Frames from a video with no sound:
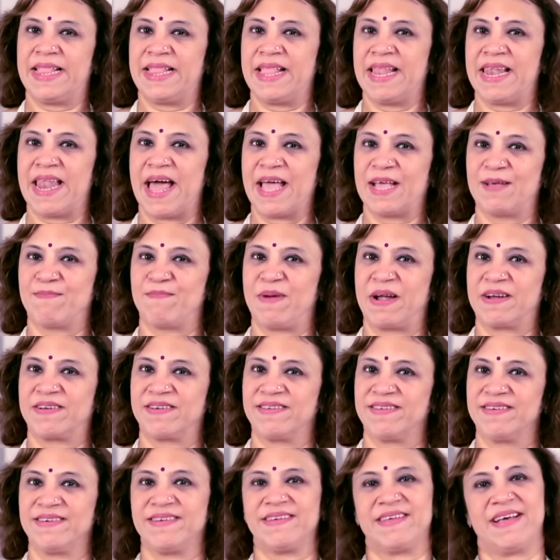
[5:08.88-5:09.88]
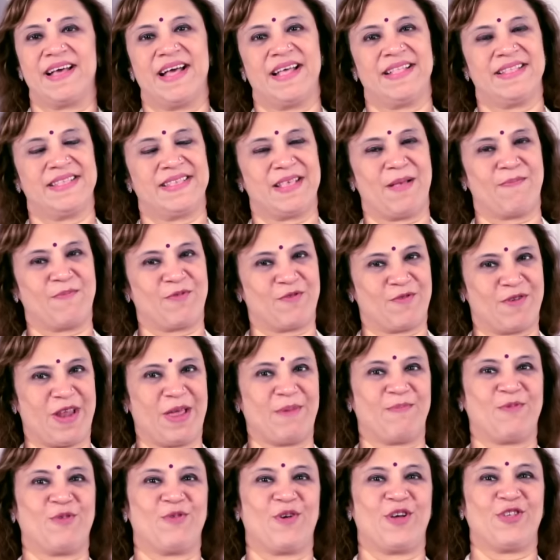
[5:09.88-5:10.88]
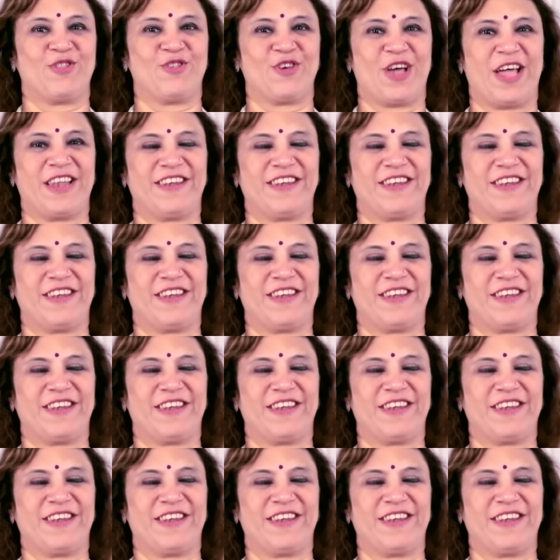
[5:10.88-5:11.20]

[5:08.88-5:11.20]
Hit the like button and subscribe to our